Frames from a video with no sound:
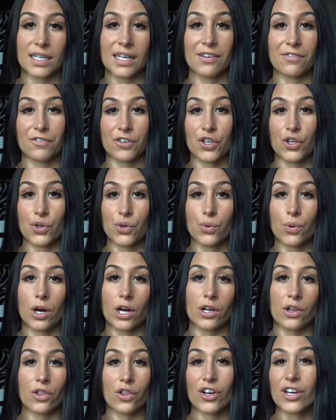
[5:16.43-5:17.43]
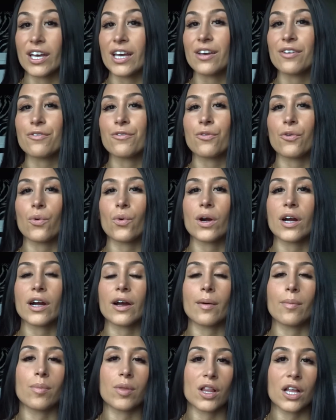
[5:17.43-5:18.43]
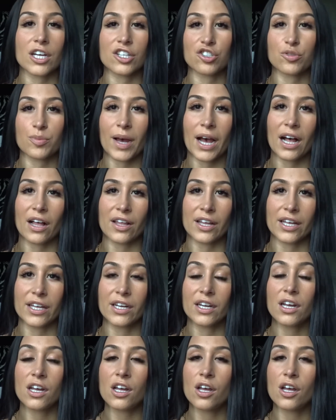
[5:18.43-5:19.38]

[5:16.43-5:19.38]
if you are looking for a blush palette,